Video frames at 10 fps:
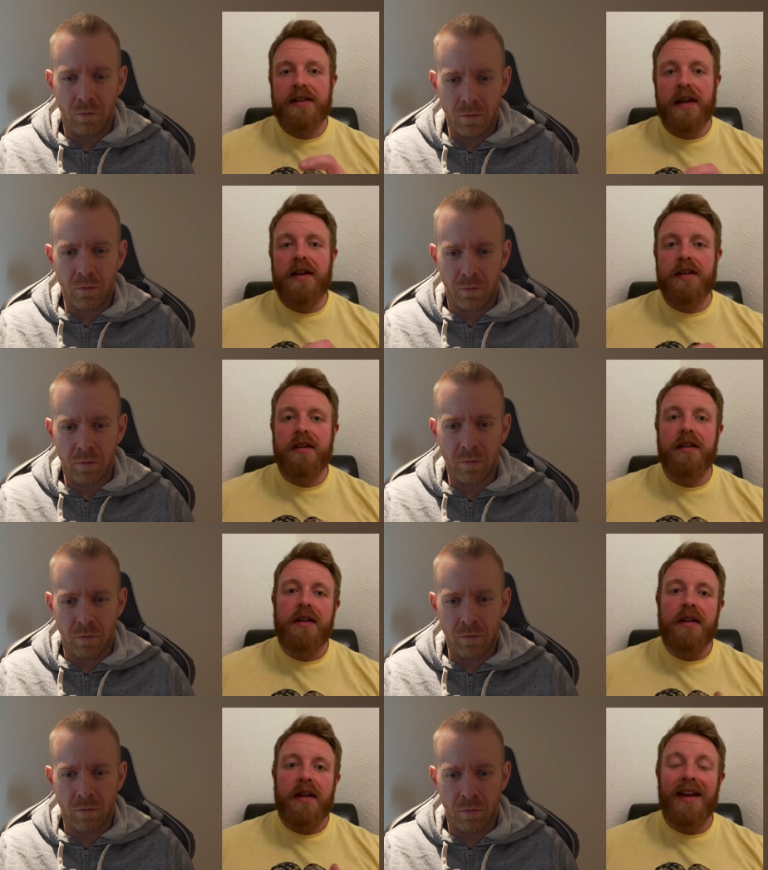Speaker 1: tendon,
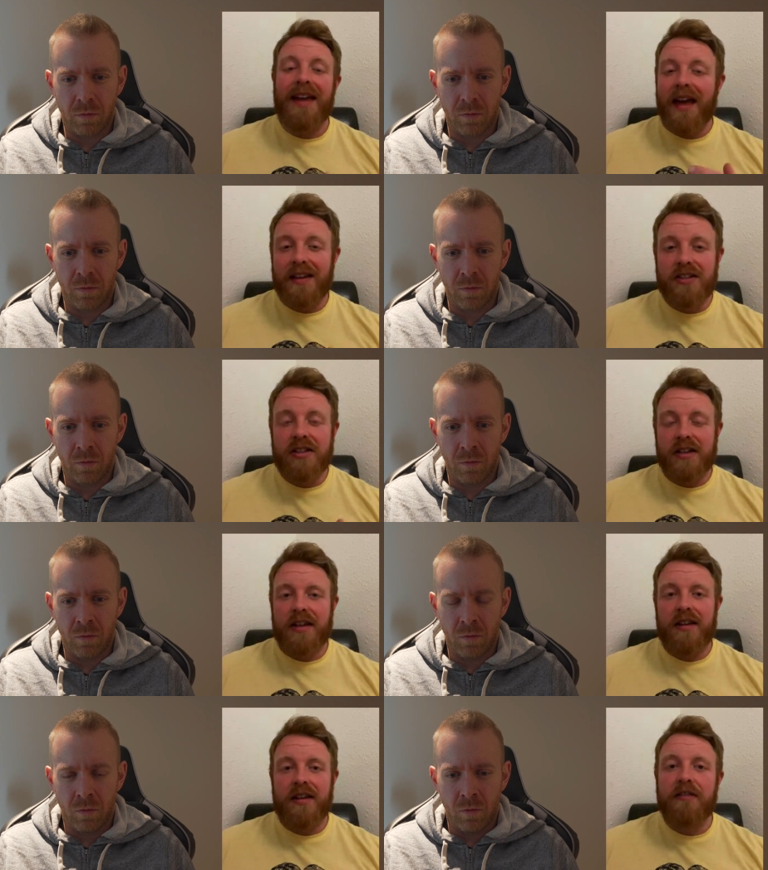occasionally
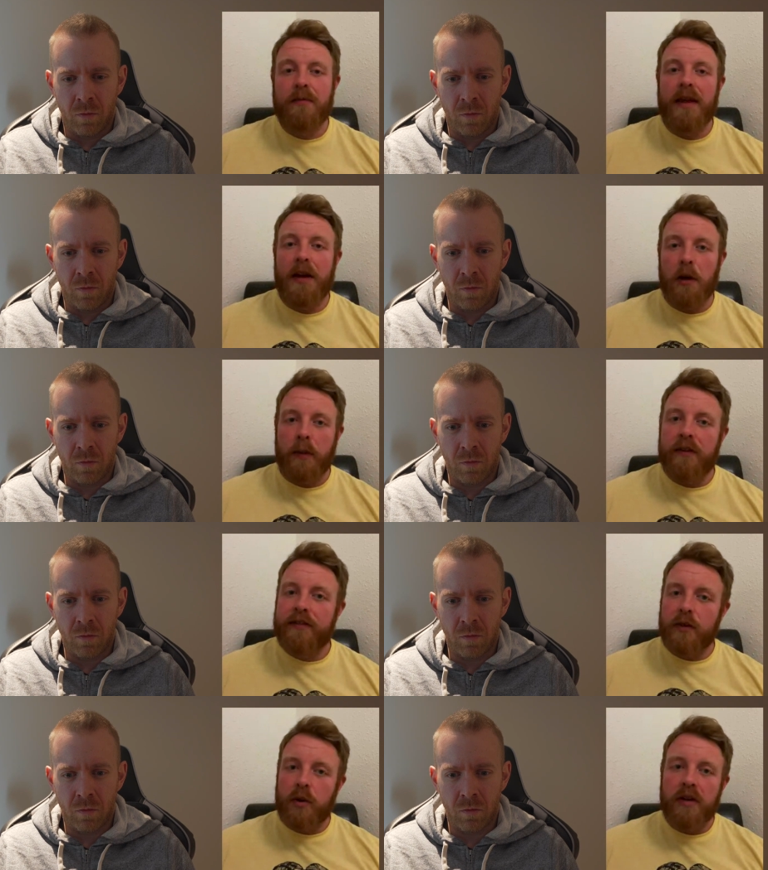gives me a little bit of
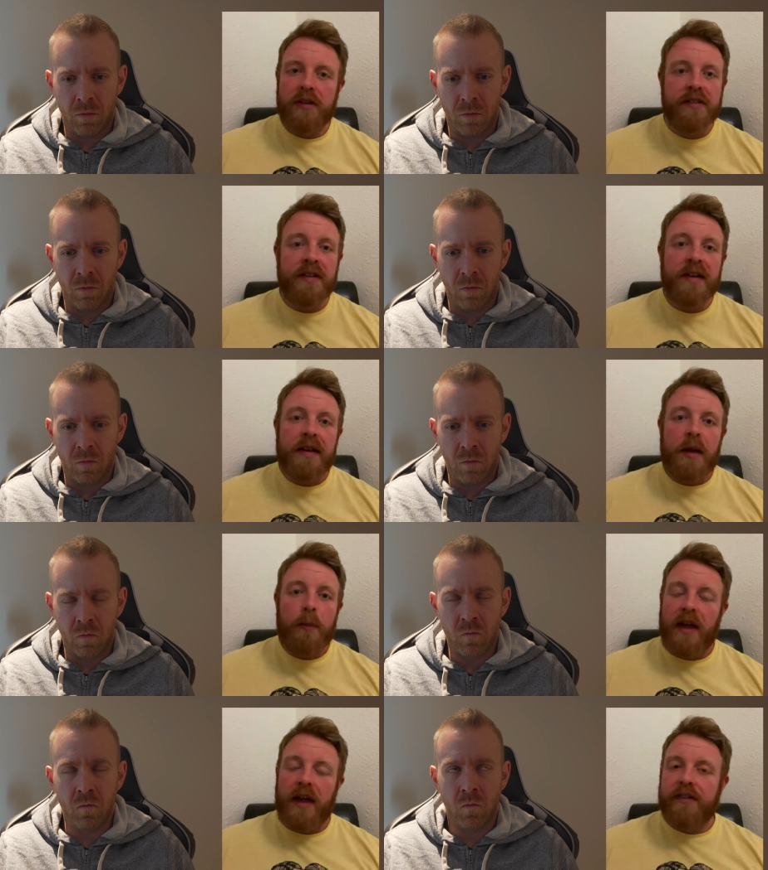soreness, but
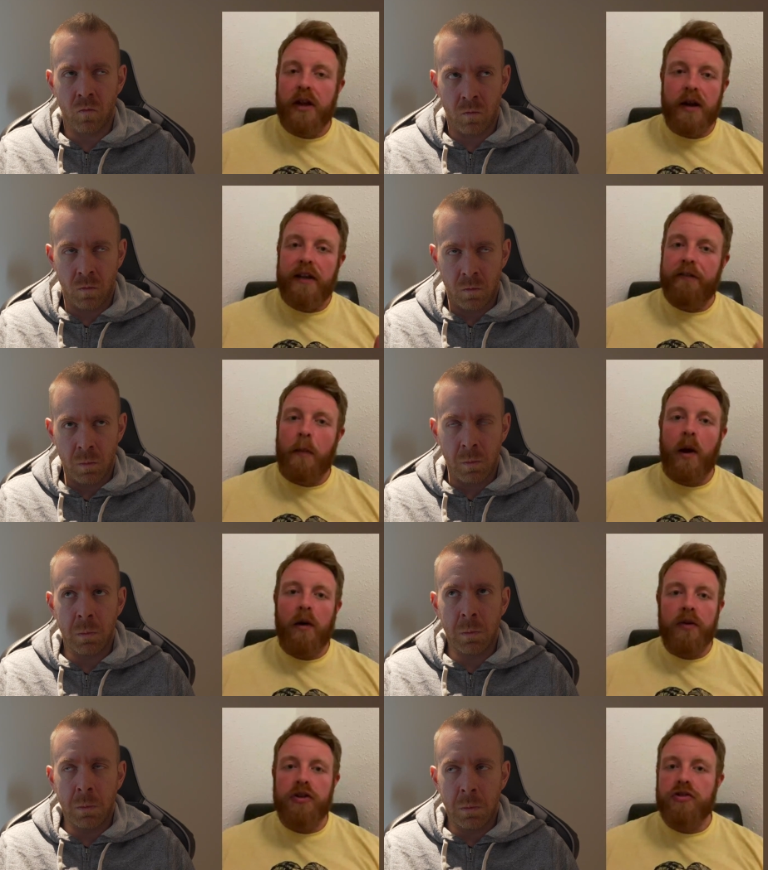that's only if I'm out on the